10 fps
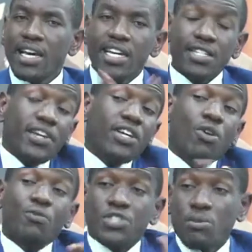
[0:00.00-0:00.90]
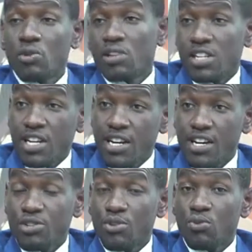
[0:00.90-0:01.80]
He's very comfortable,
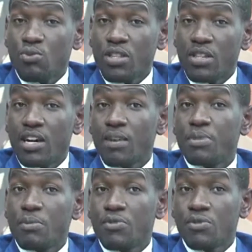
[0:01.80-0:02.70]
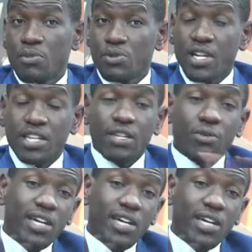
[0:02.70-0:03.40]
you know, with people from Mount Kenya.